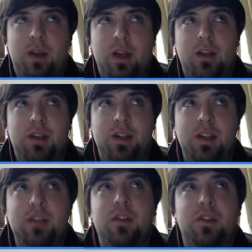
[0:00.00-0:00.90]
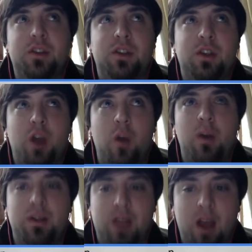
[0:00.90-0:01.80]
It's easier to show
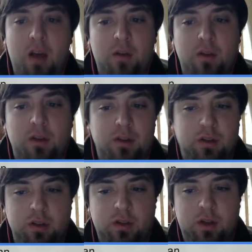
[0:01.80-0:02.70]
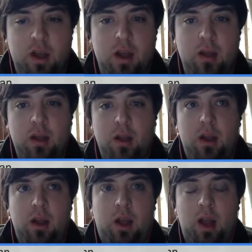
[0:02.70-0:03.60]
and tell versus just to
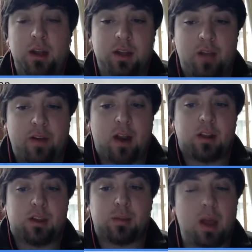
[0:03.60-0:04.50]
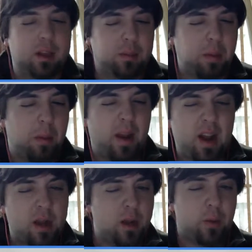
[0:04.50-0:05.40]
kind of just have it on a display, because people might
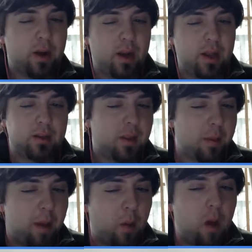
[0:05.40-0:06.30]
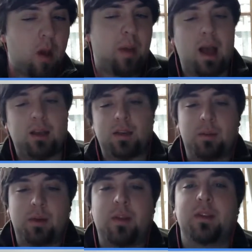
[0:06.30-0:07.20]
not know what it is and they might walk past
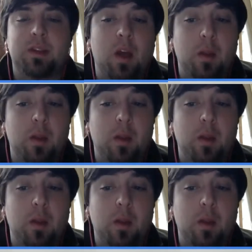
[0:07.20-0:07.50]
it. But if they see other